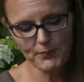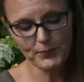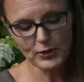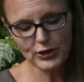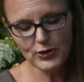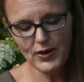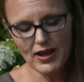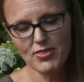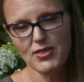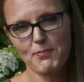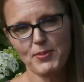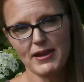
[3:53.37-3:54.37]
blue
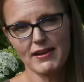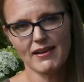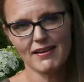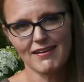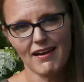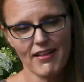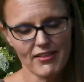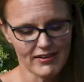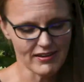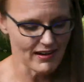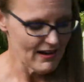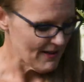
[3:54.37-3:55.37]
and the pink
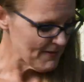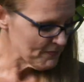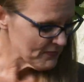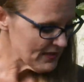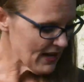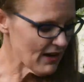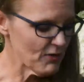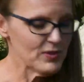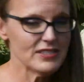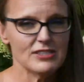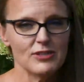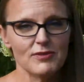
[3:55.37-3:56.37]
color. Now,
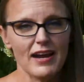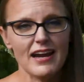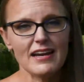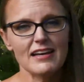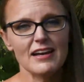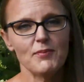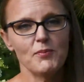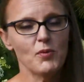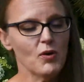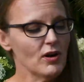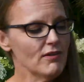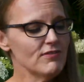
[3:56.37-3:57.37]
with serrata,
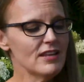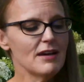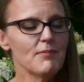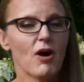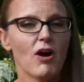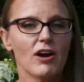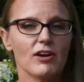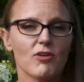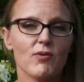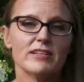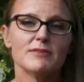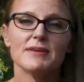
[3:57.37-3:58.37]
more of them are
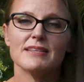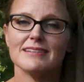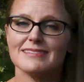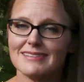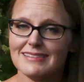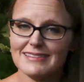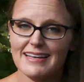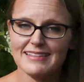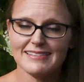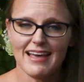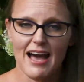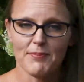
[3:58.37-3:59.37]
going to be this
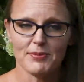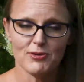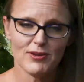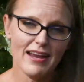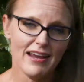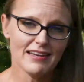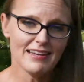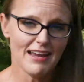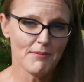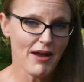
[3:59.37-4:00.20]
lace cap. You can get